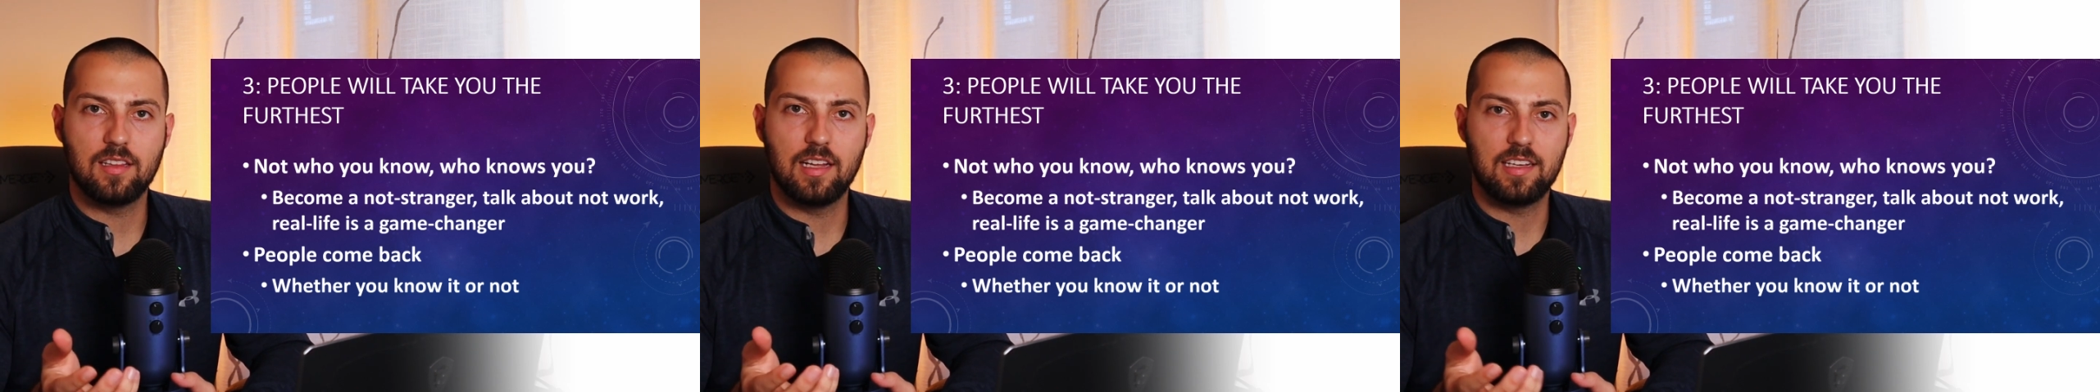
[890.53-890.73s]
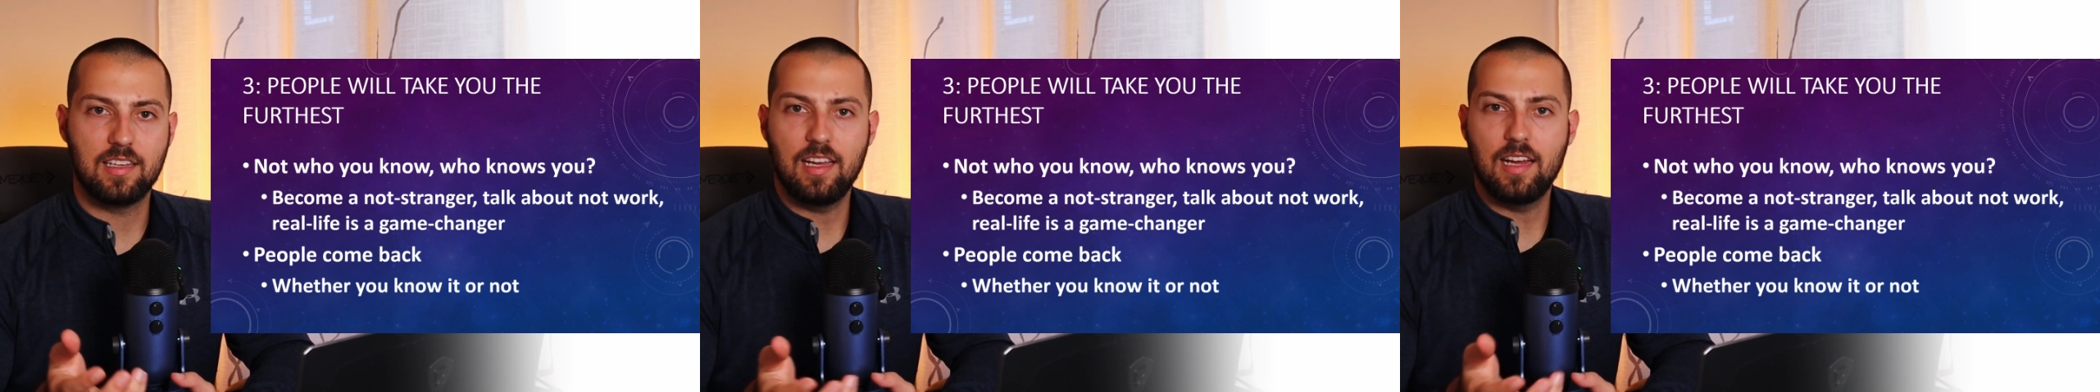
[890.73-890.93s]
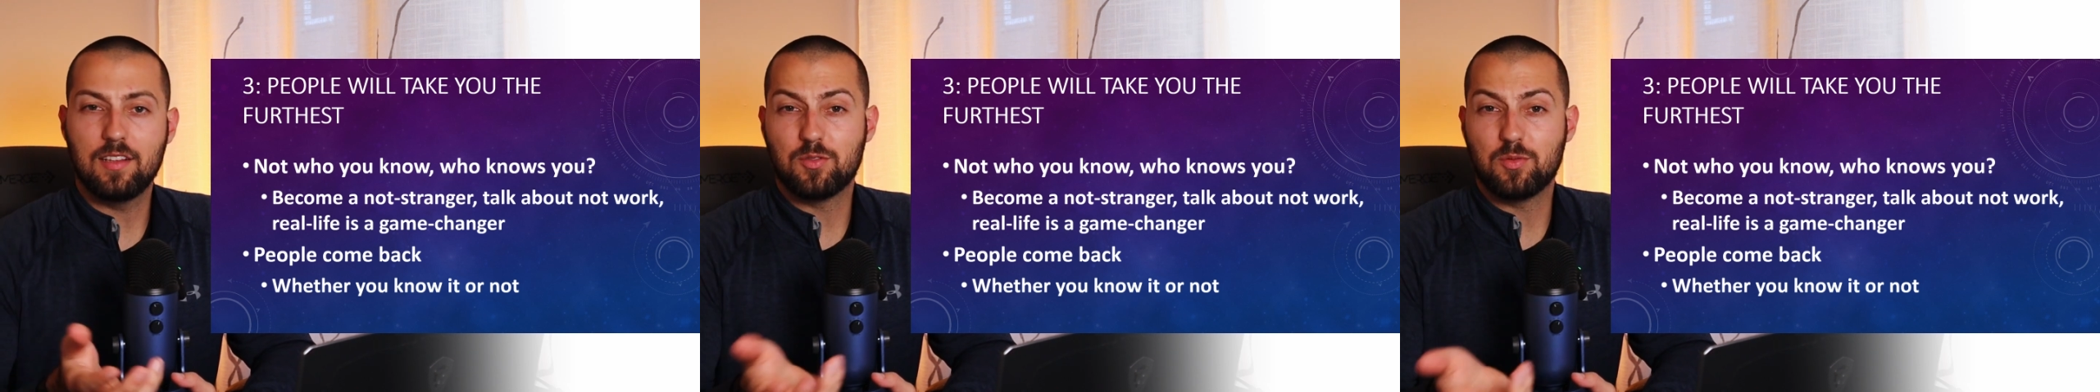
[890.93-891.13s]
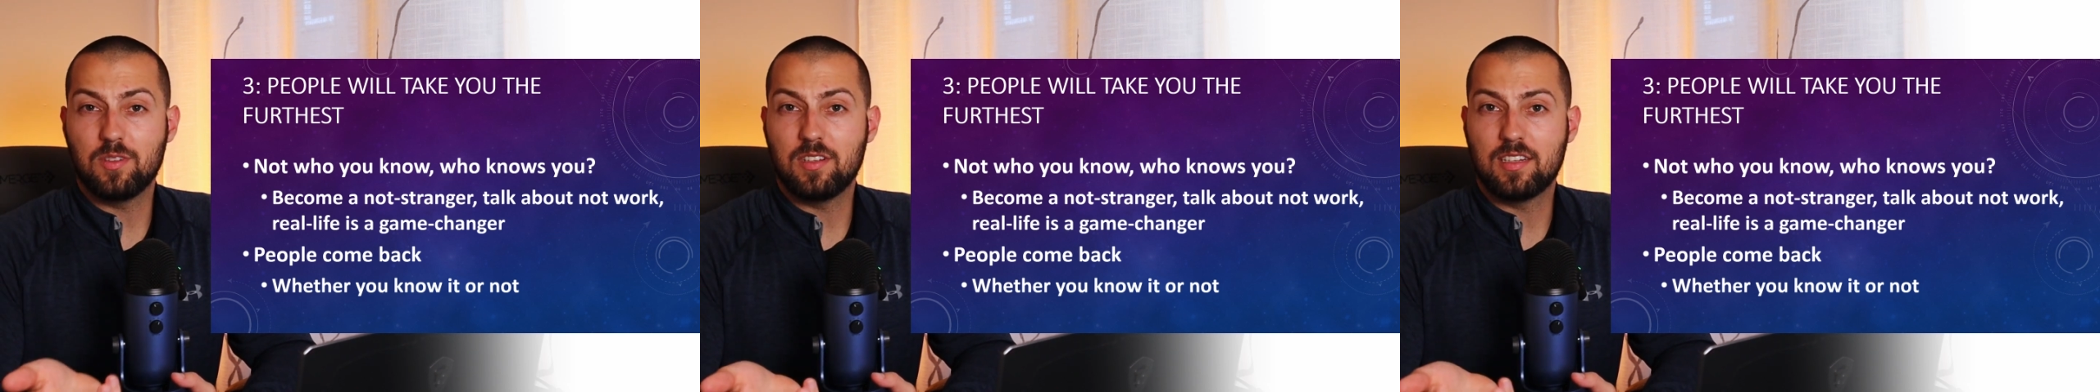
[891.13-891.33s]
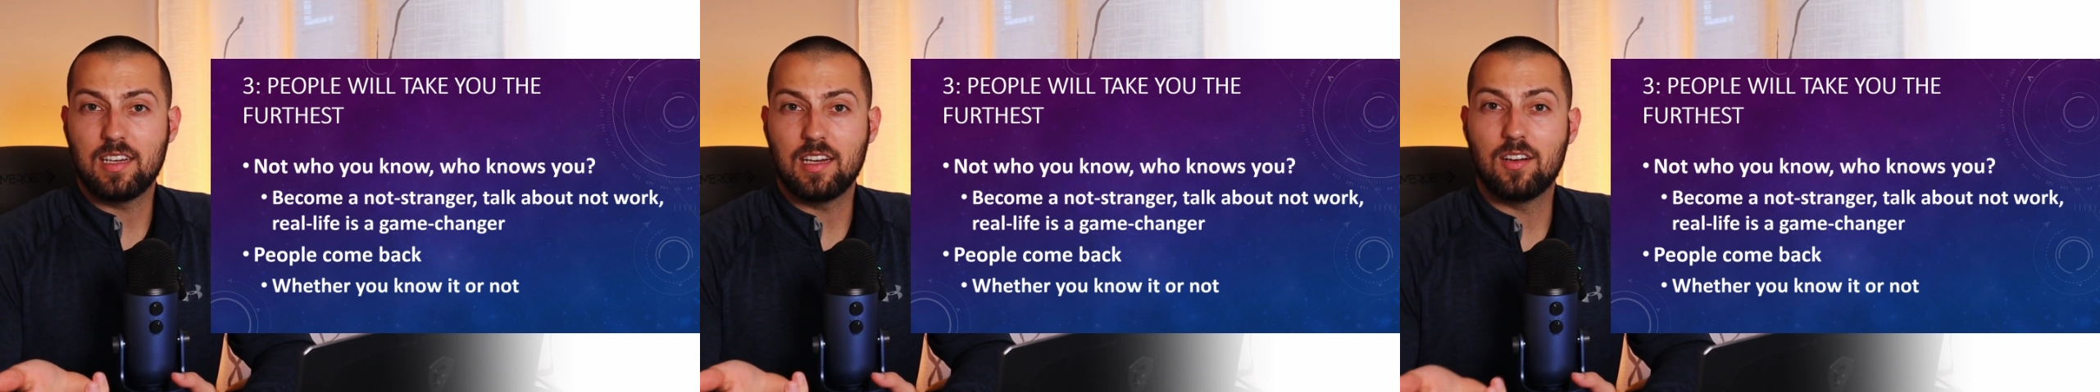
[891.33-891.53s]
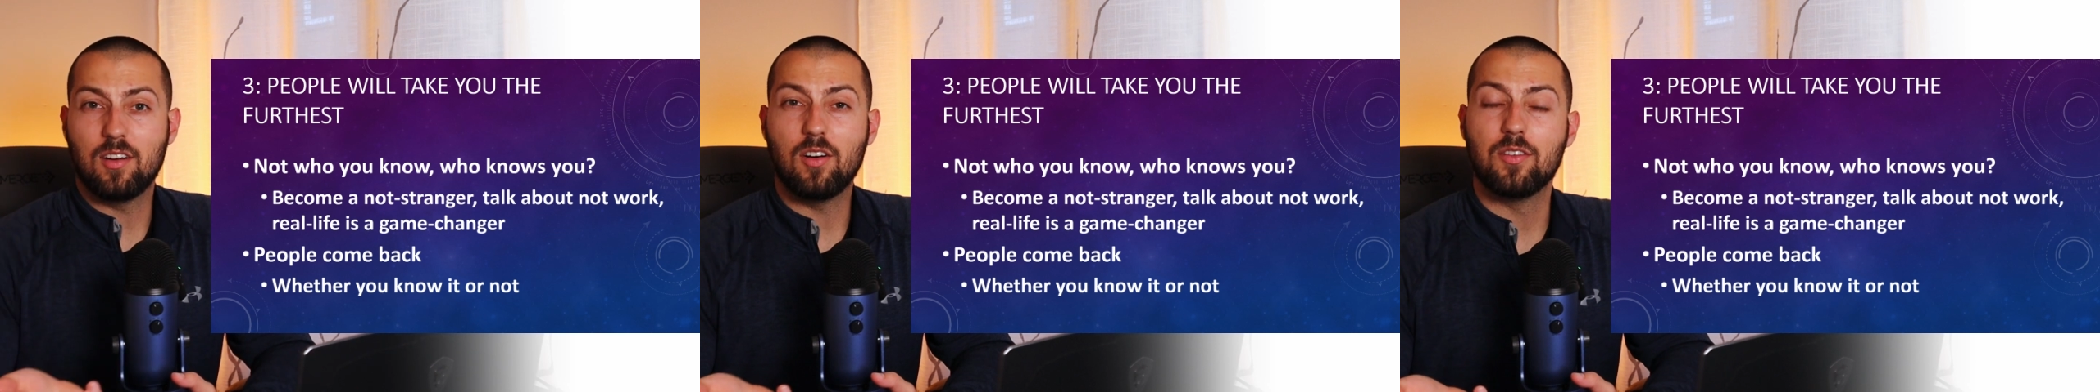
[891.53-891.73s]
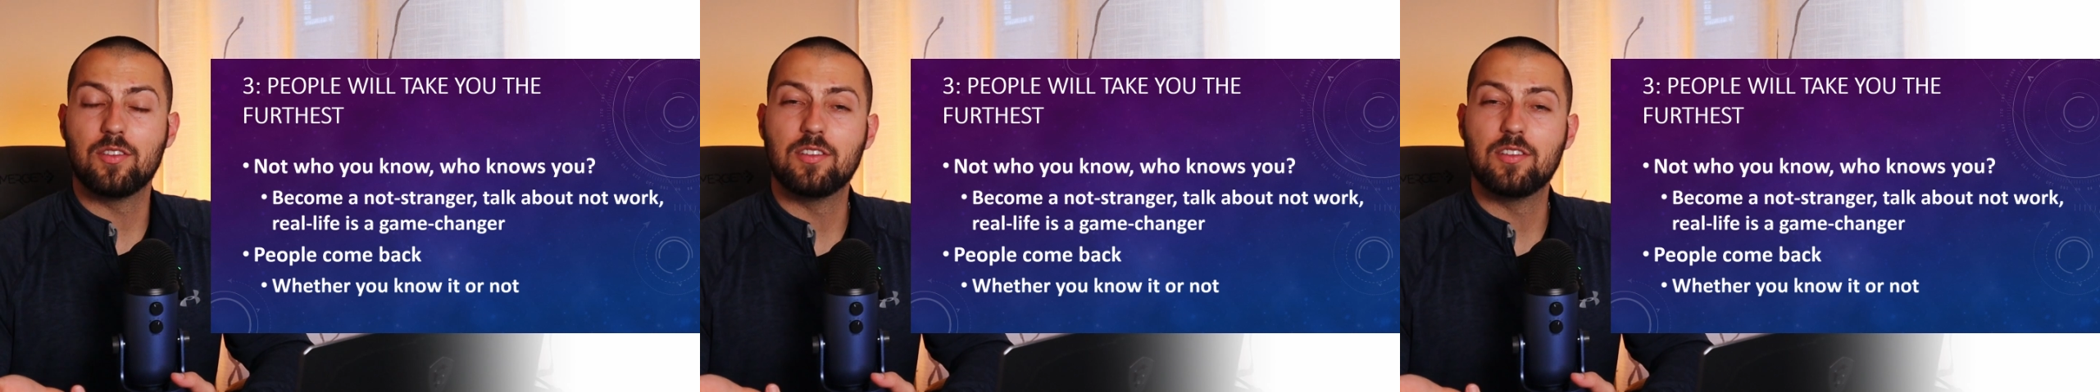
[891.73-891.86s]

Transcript: like, yeah, that's really kind of all